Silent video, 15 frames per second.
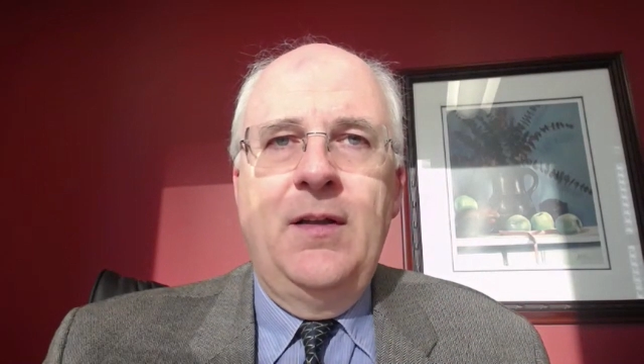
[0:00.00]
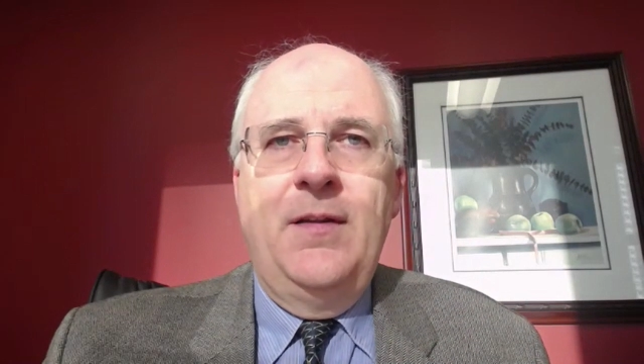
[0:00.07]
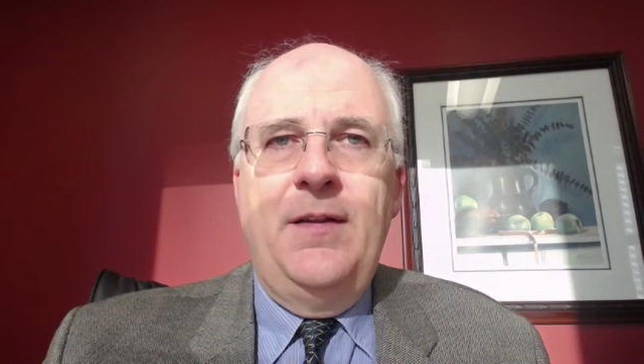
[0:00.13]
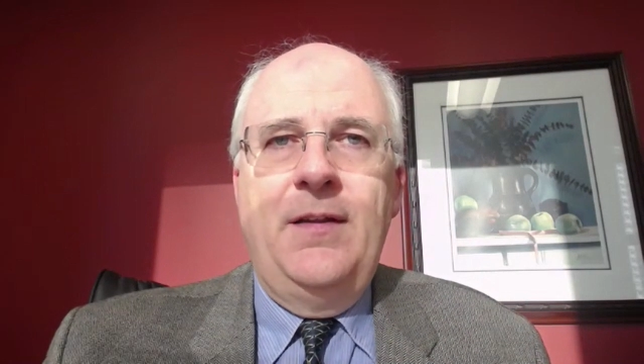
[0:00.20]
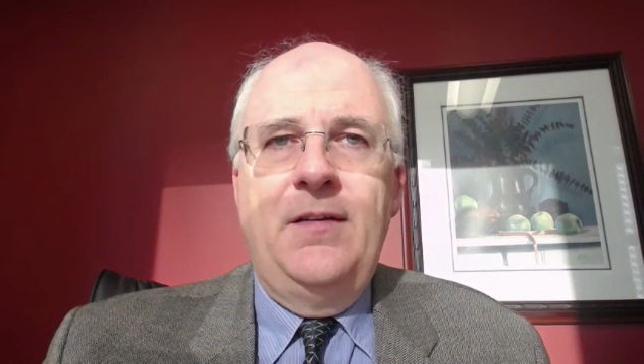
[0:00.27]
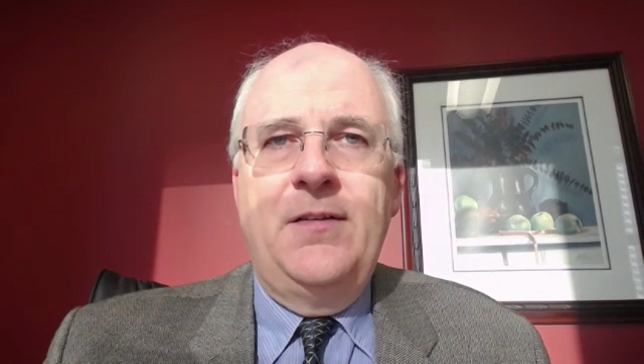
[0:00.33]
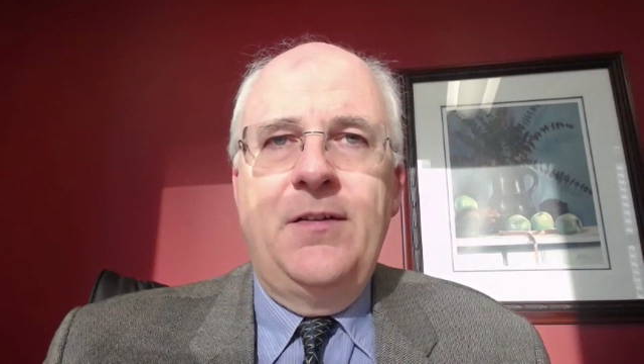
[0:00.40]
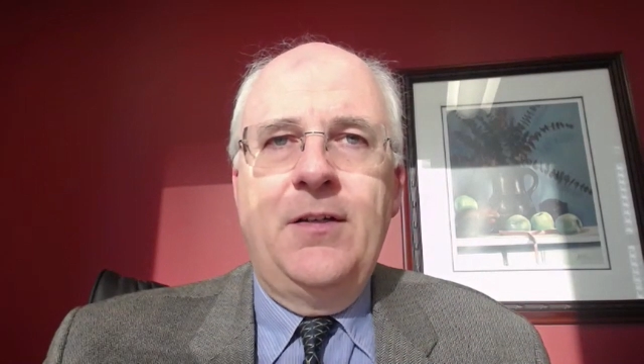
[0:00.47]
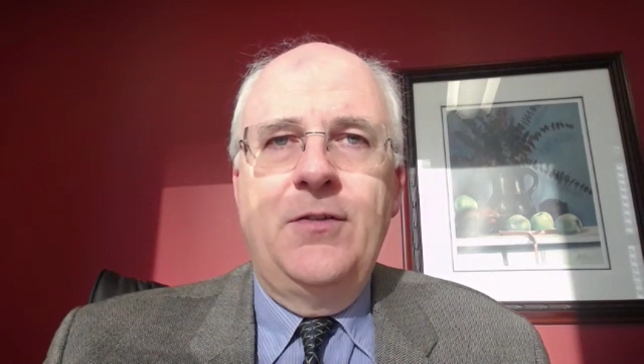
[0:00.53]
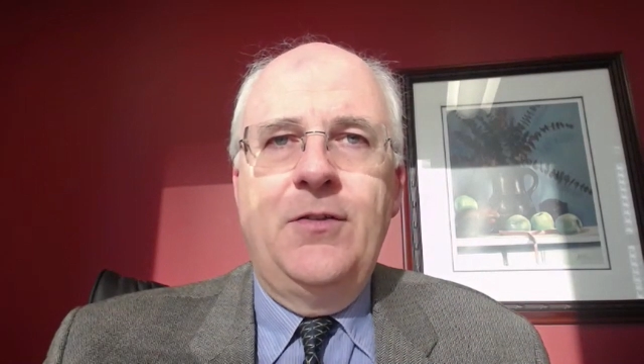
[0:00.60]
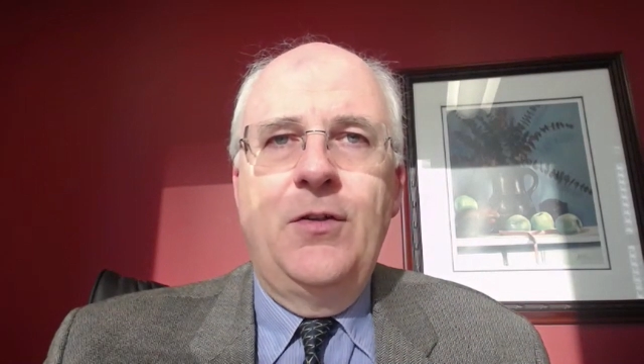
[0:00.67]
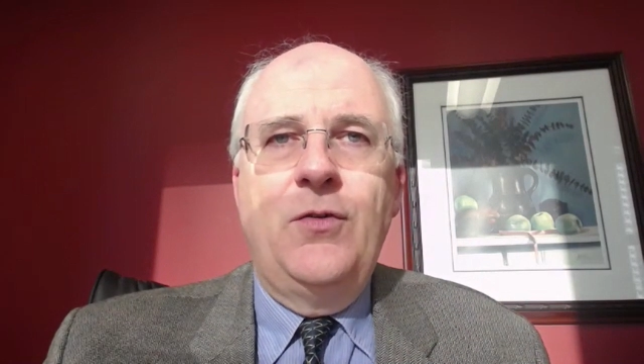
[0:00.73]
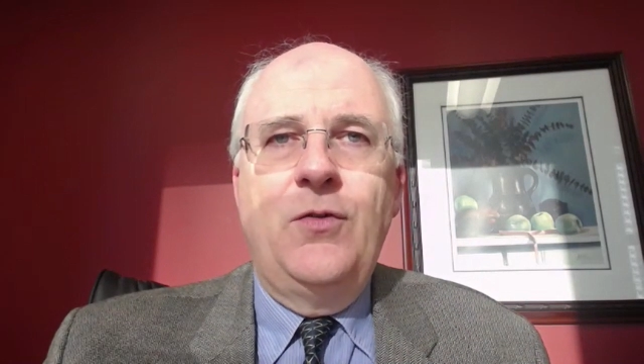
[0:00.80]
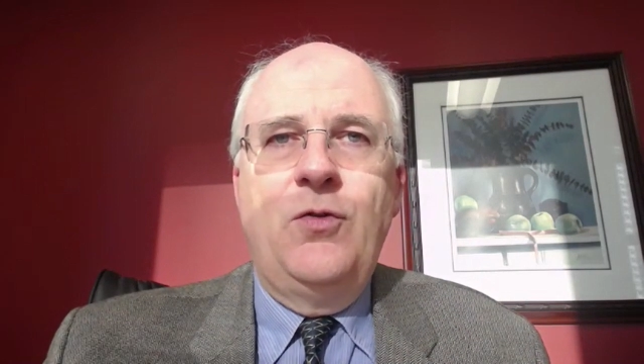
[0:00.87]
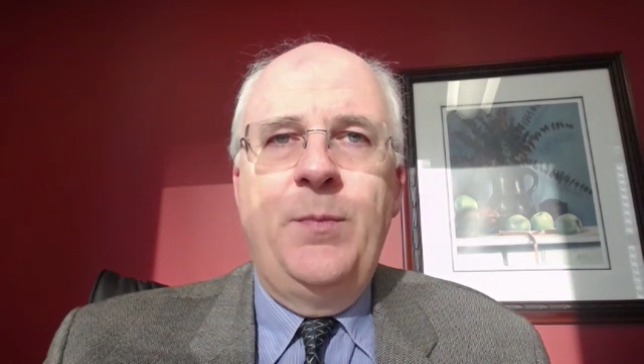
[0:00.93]
They
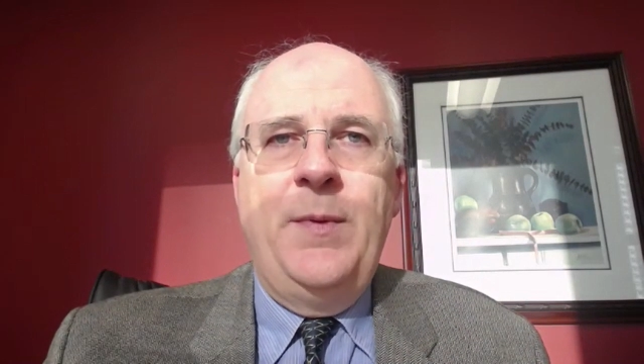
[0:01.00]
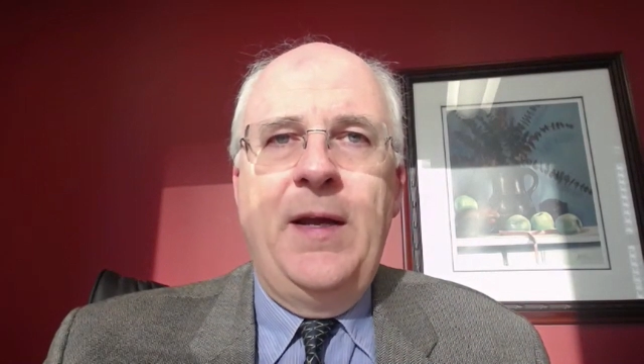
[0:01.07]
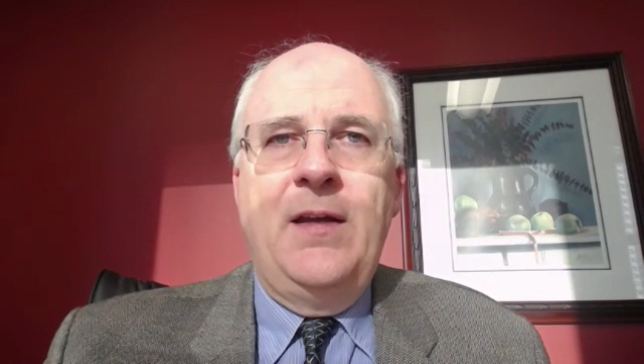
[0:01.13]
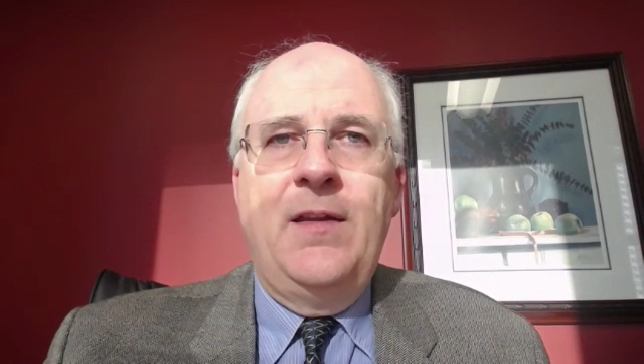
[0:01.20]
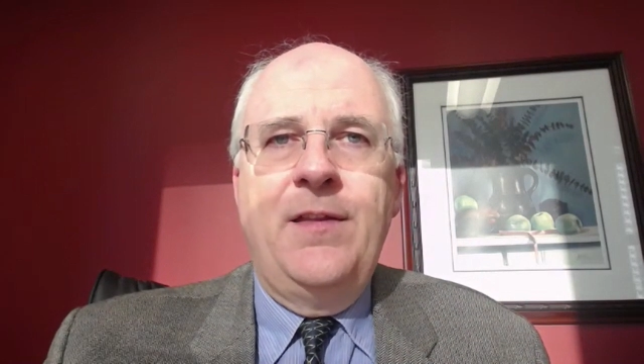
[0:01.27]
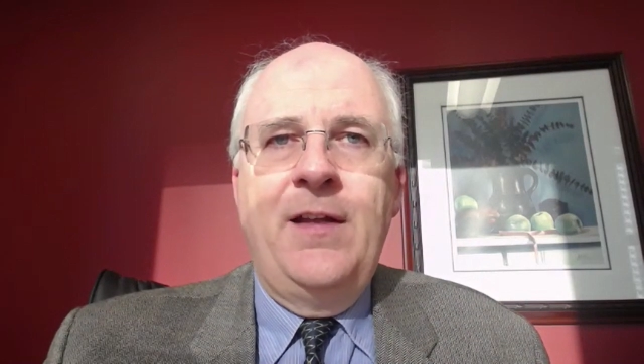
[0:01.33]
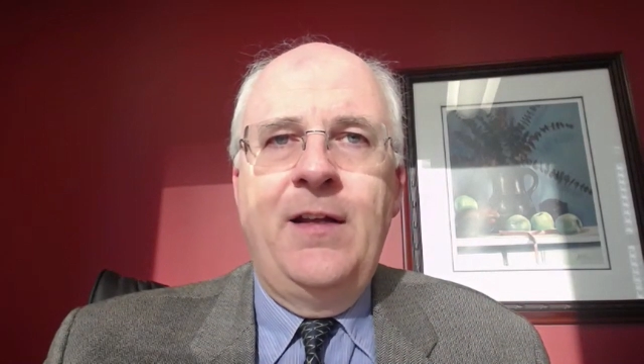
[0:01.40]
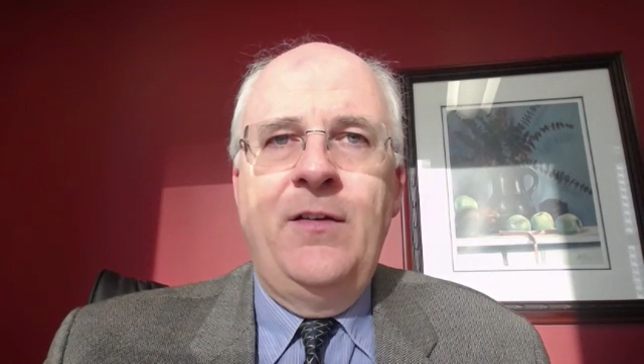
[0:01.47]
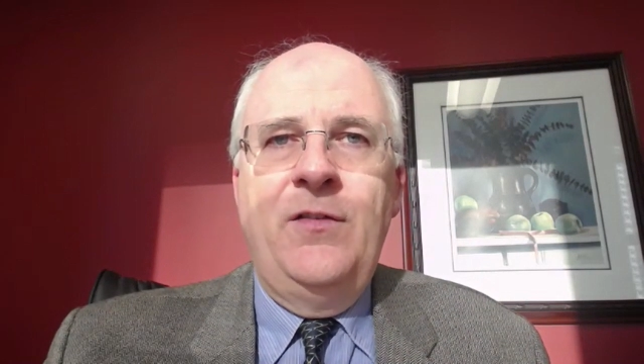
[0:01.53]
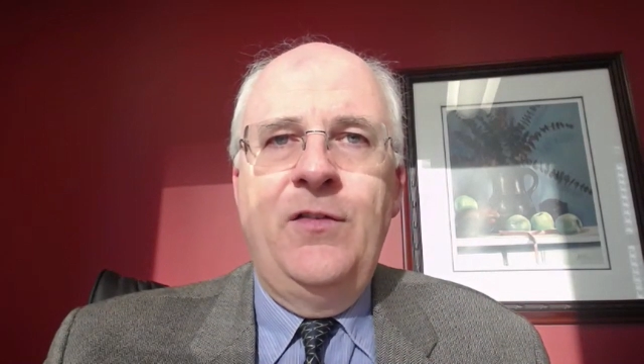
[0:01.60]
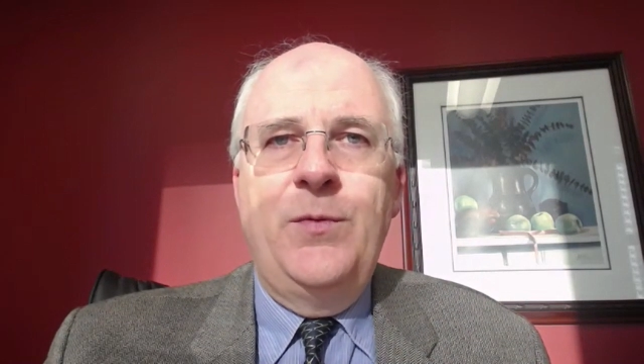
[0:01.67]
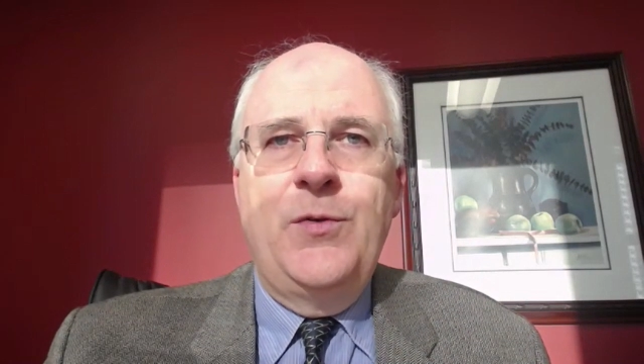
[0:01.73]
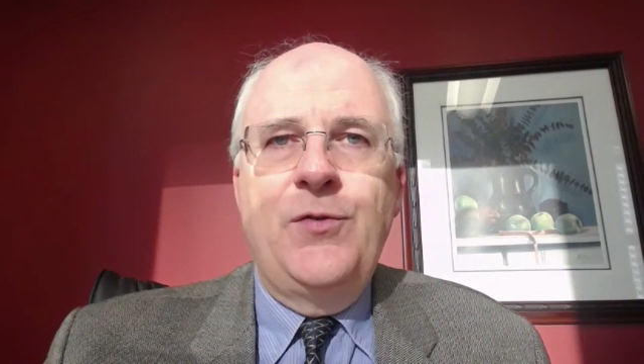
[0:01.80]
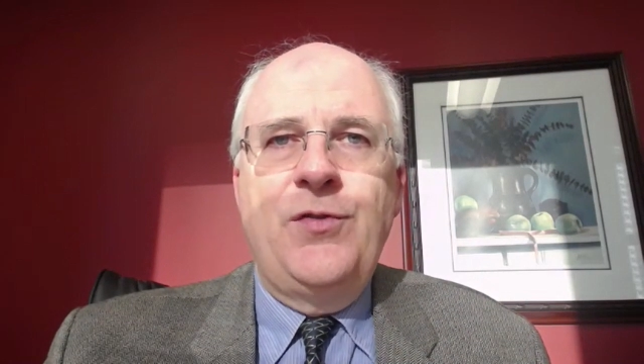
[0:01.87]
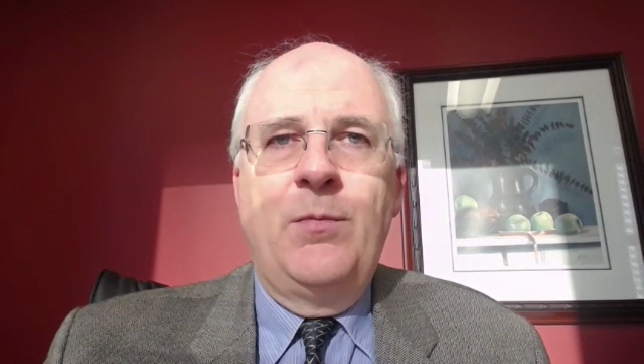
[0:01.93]
started to make things
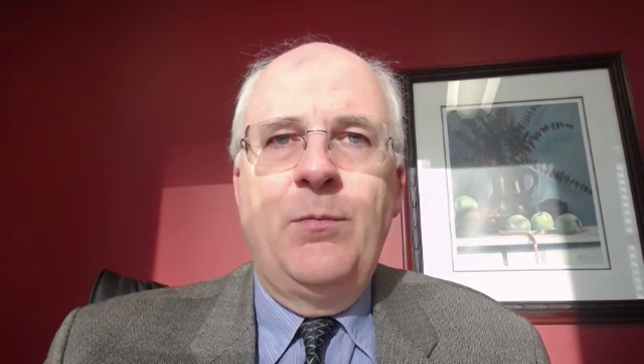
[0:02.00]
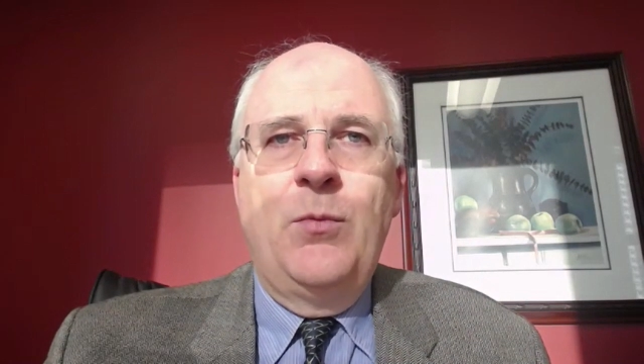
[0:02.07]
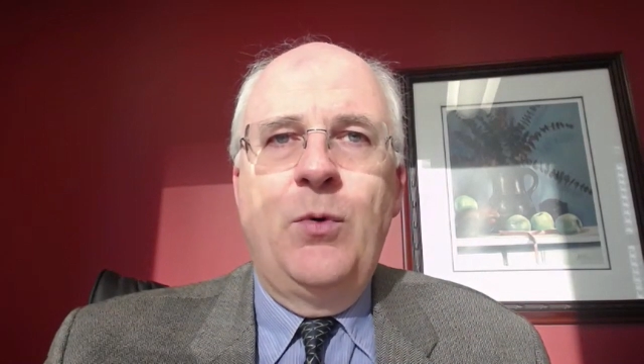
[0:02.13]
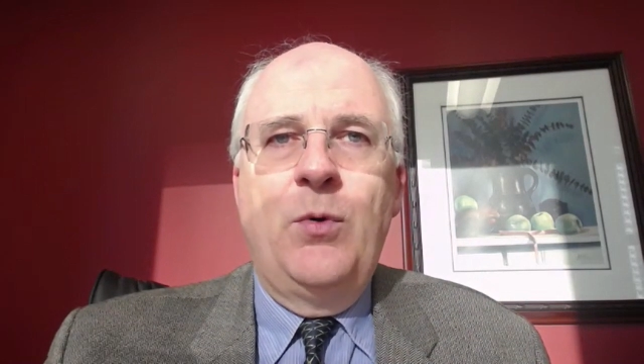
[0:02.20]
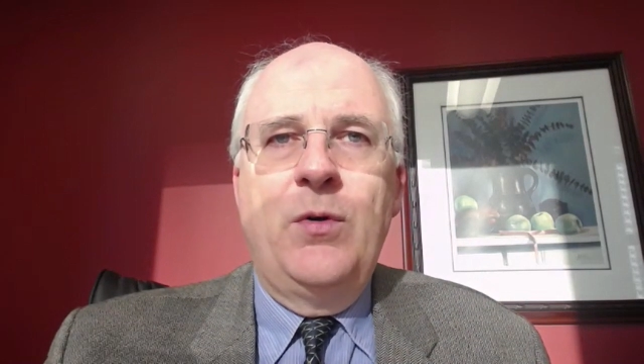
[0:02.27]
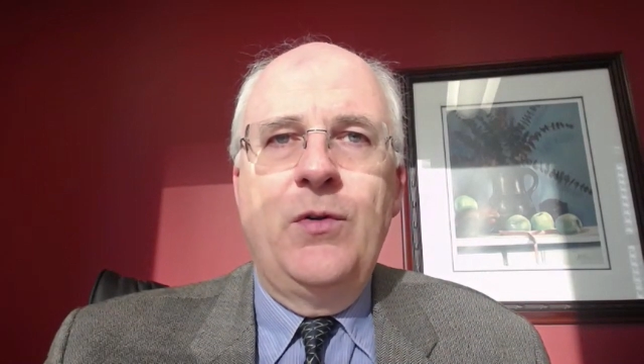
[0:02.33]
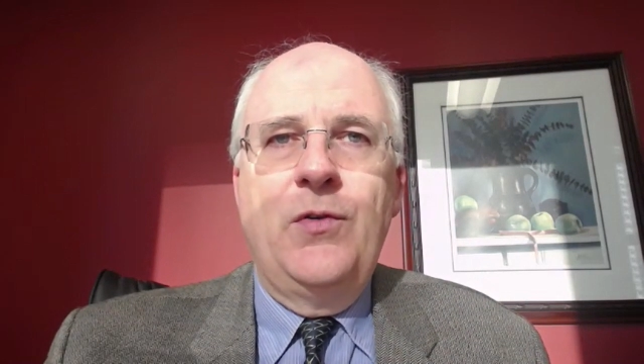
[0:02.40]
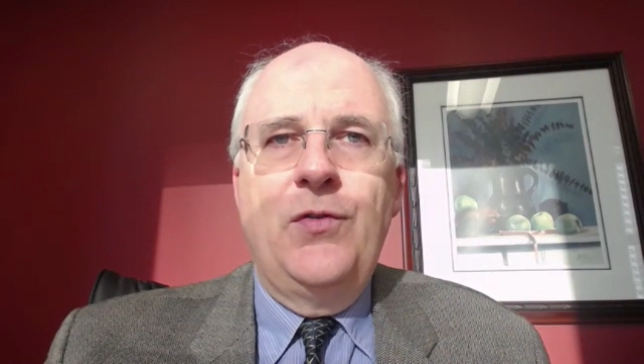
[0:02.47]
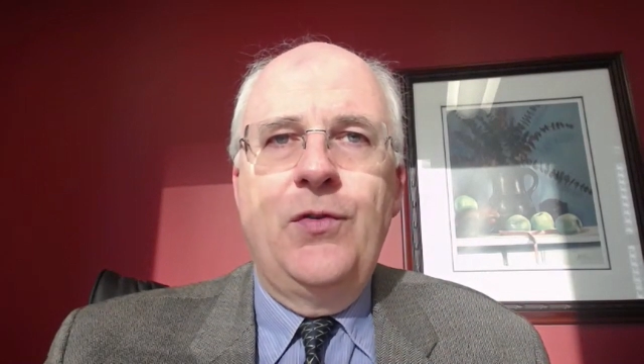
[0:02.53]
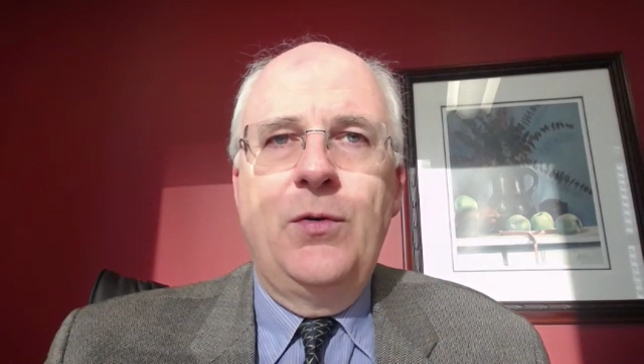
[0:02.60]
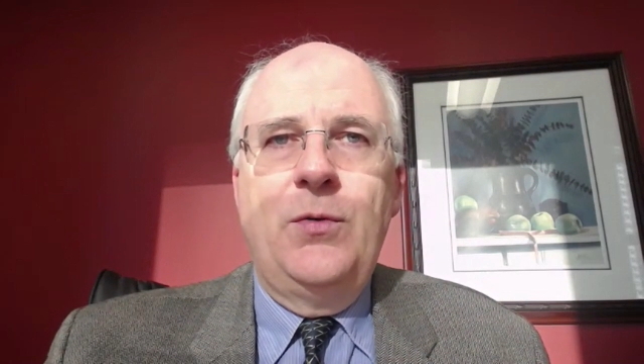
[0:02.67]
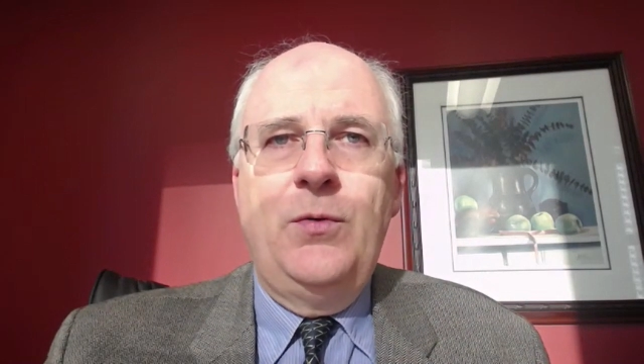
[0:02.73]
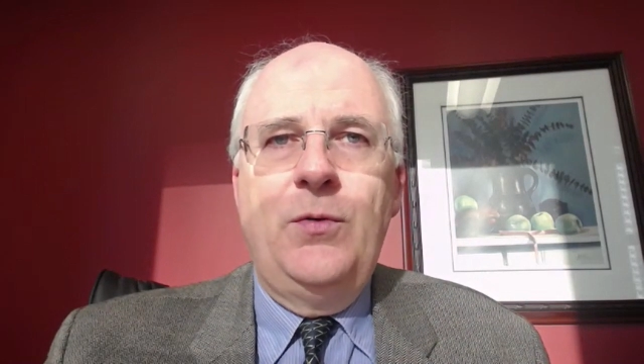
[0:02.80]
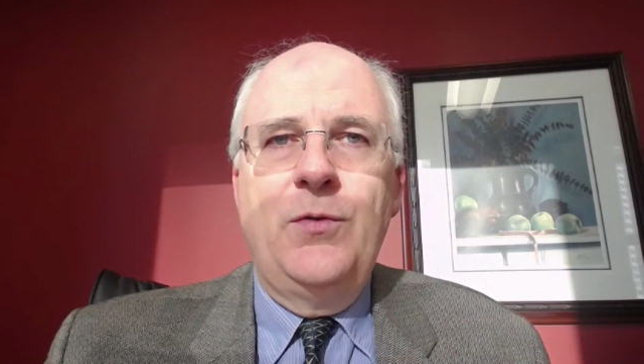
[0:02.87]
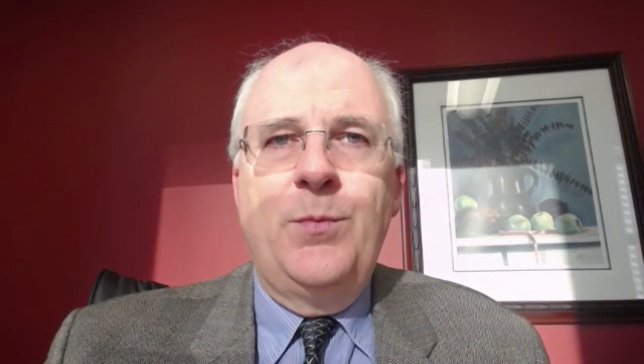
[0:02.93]
which are more
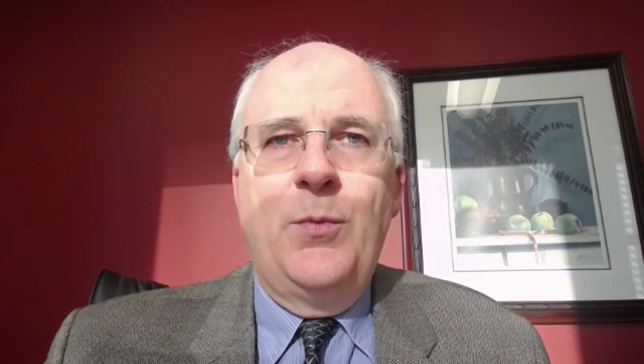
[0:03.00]
sold,